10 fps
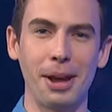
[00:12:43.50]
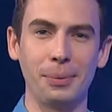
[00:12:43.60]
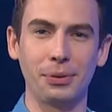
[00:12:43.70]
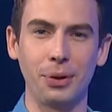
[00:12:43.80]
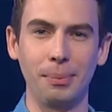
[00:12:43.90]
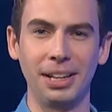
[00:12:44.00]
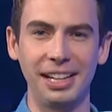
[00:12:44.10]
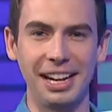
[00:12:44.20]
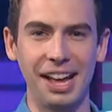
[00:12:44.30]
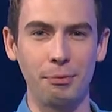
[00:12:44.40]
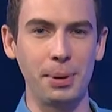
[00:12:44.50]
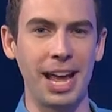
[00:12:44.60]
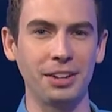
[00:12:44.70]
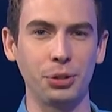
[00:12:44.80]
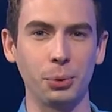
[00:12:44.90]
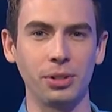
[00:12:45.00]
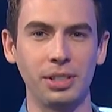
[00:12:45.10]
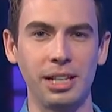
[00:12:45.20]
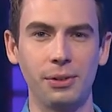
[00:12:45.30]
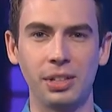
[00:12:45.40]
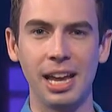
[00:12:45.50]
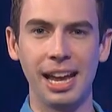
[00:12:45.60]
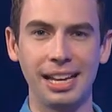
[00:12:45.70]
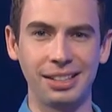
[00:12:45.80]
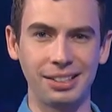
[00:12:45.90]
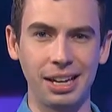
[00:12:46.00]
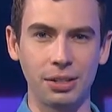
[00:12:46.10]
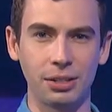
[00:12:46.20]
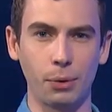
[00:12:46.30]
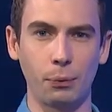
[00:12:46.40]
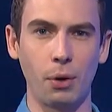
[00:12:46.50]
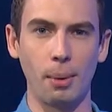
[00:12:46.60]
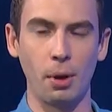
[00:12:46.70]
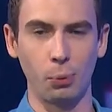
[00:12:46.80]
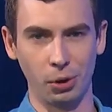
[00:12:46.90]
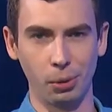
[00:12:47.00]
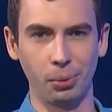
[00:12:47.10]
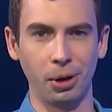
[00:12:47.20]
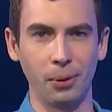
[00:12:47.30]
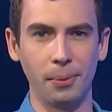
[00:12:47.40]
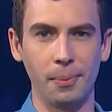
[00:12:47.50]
comes from Lyndon FBS, who receives an assist from a real bro.